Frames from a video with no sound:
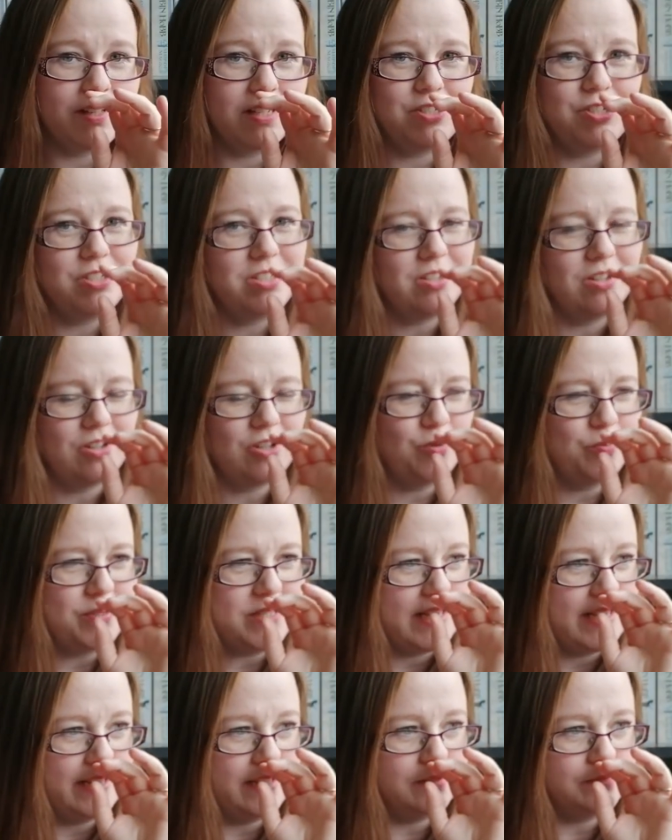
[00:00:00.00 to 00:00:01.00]
should have got a cup of
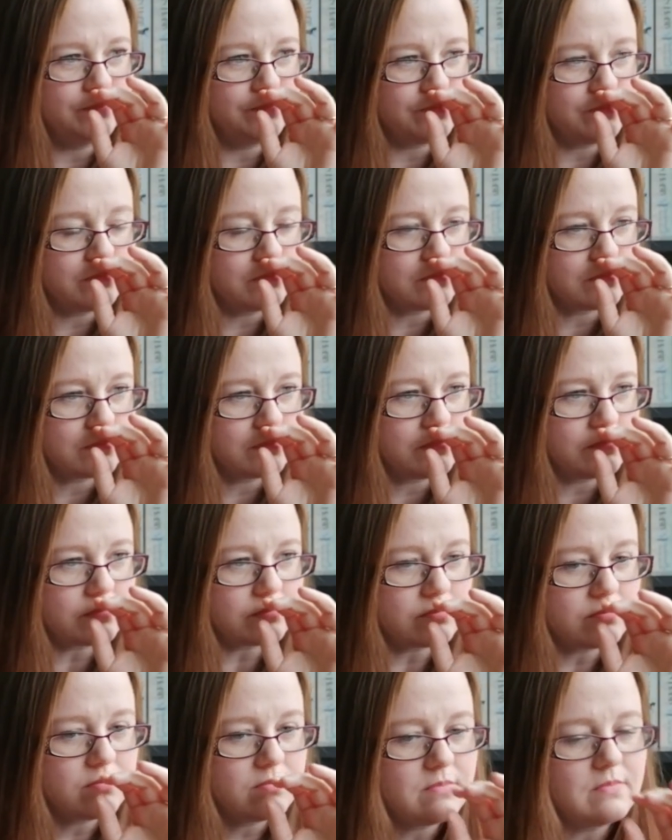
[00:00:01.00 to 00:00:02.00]
tea.
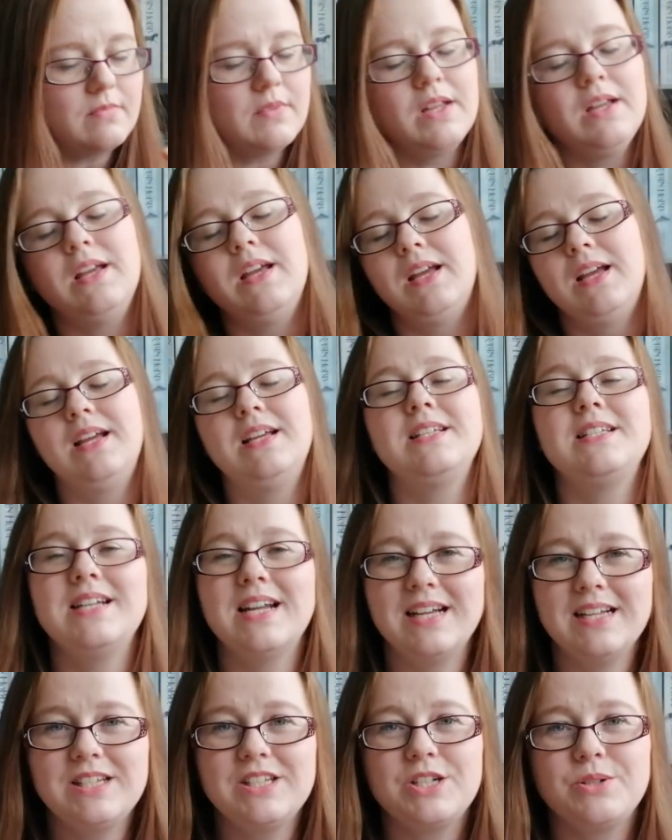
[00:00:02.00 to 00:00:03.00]
It's
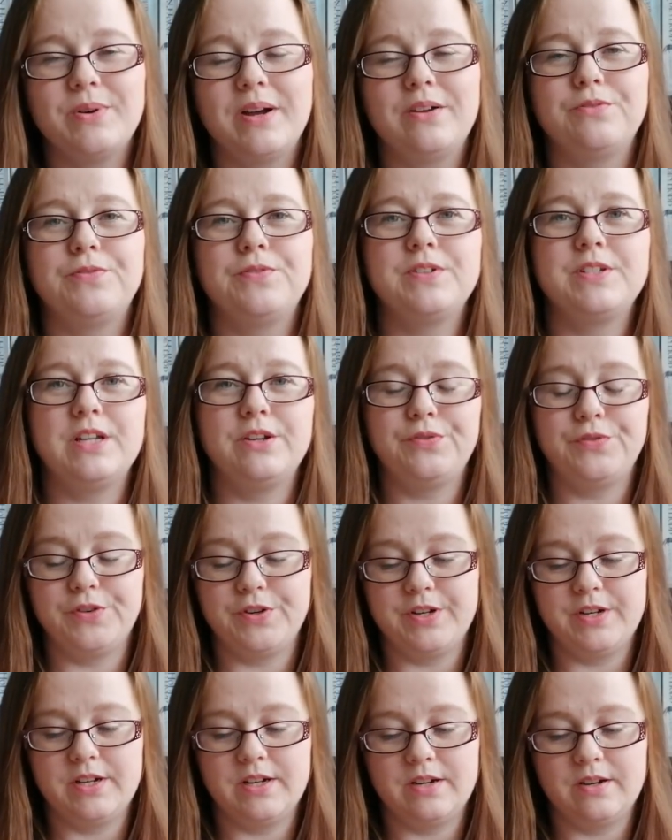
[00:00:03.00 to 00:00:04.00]
nice to have
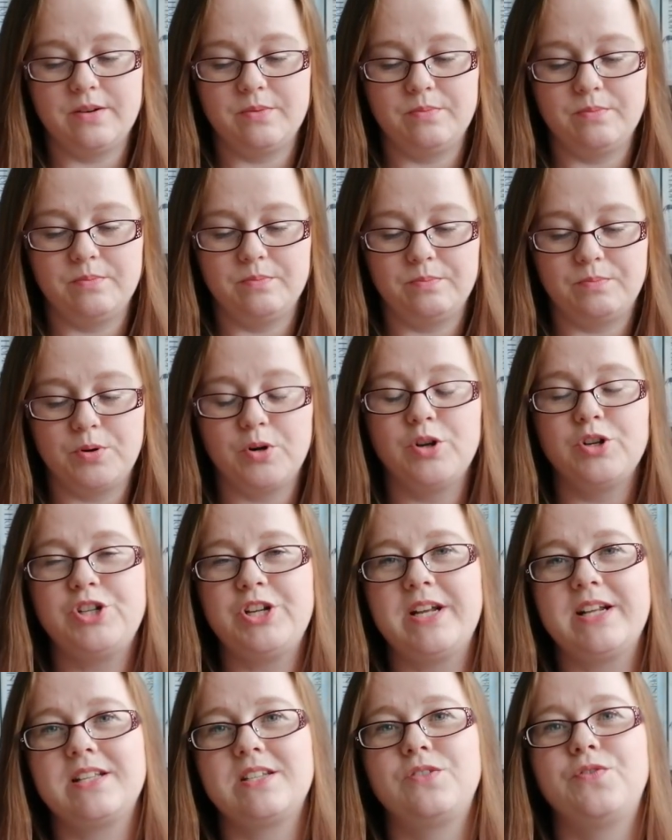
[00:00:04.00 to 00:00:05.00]
different
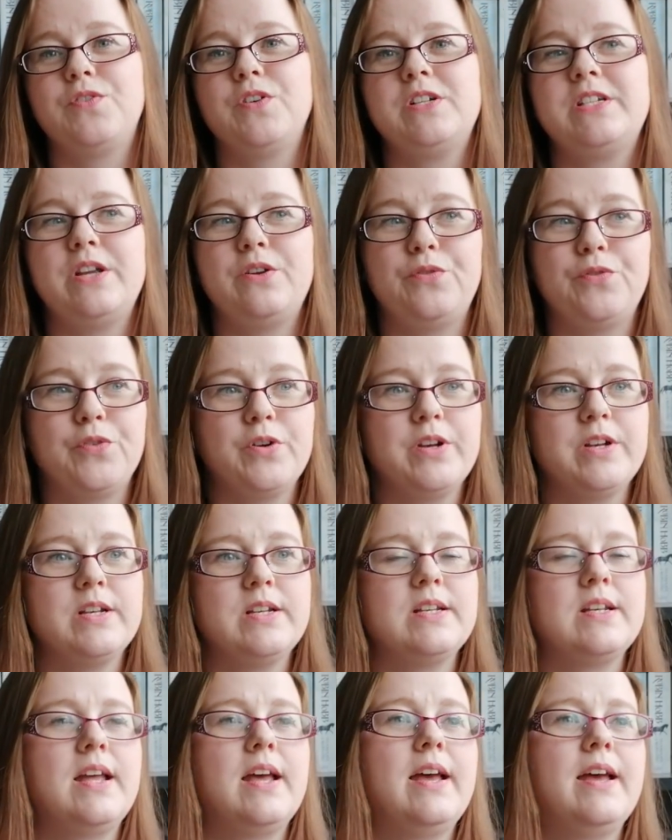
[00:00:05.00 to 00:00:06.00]
projects for
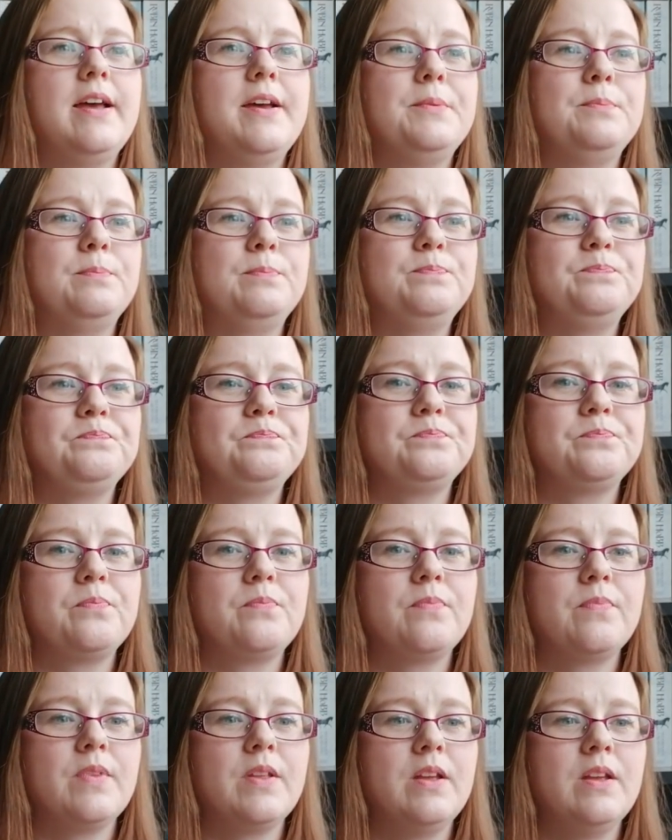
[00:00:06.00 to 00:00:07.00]
different
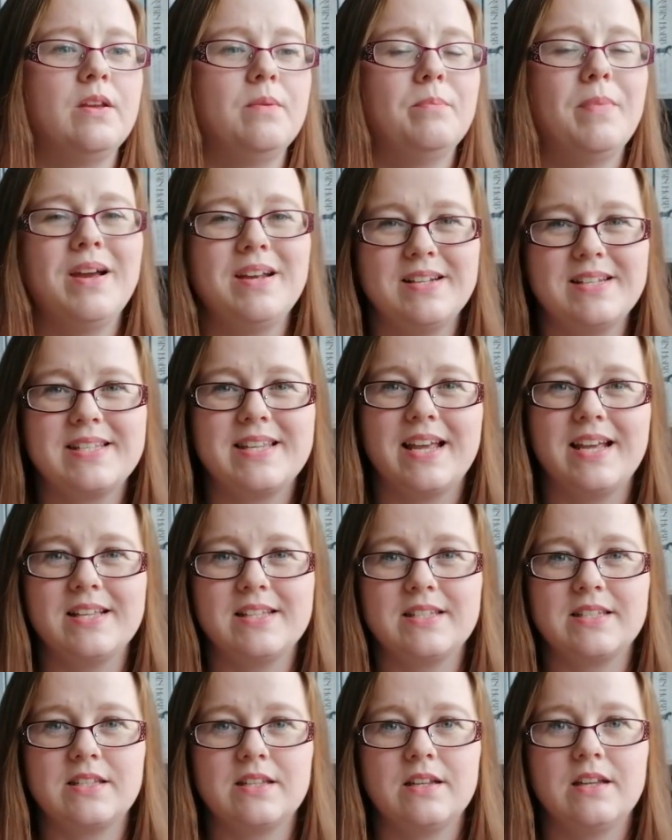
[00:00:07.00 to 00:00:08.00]

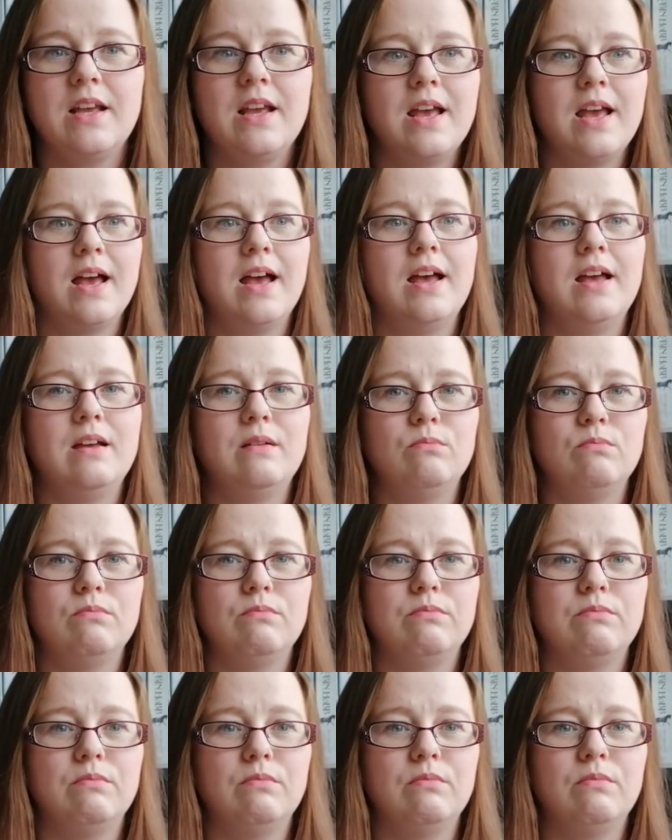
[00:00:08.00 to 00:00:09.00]
mindsets.
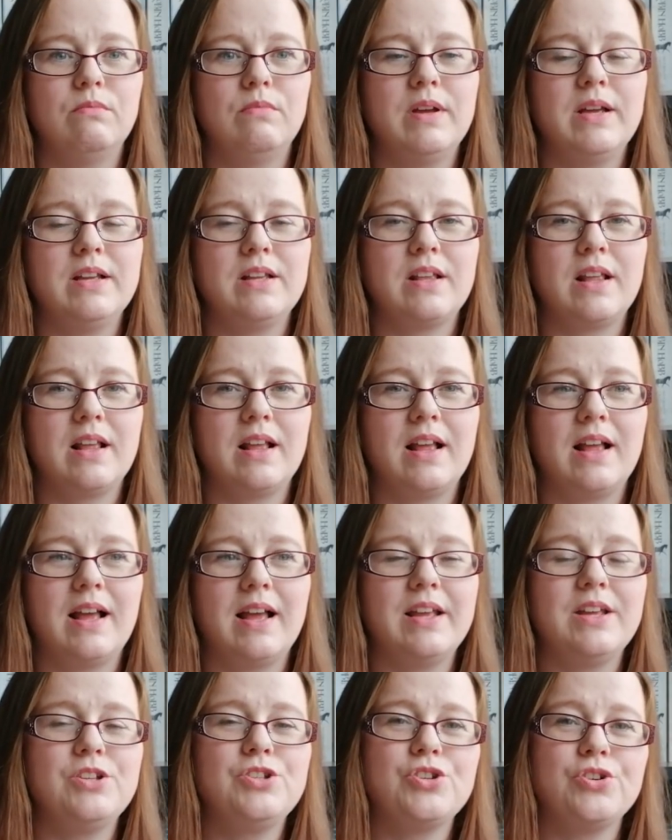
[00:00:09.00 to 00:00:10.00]

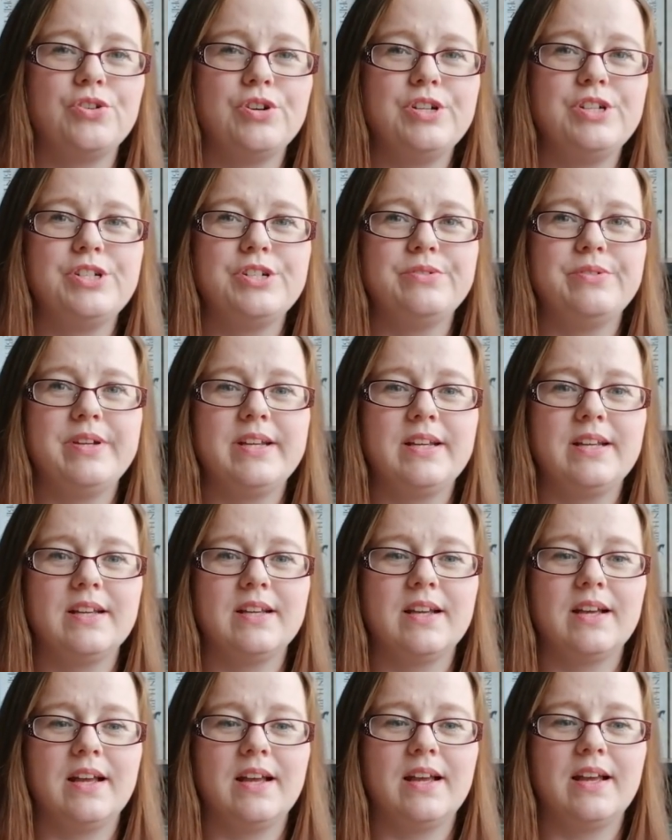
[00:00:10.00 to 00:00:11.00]
I enjoy
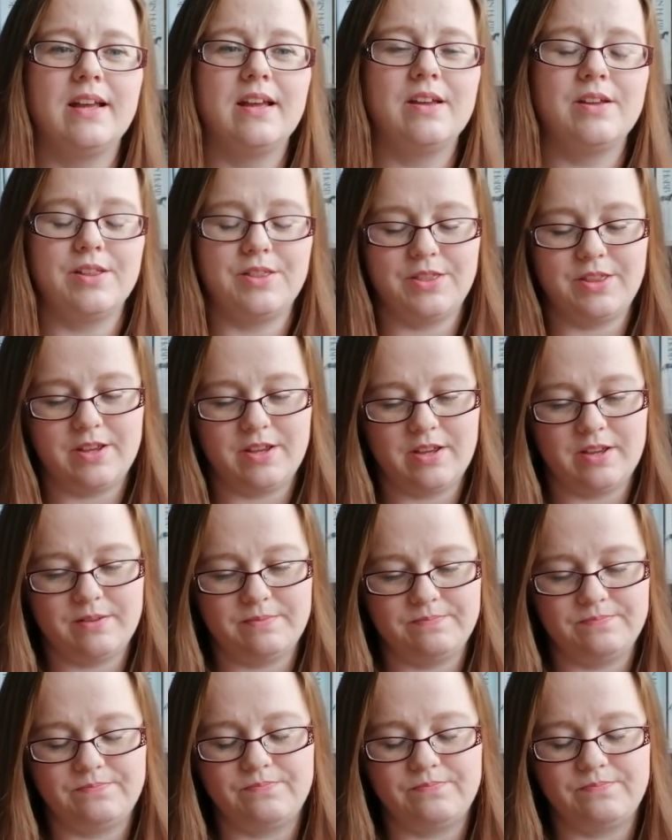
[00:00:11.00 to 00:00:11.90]
doing I'm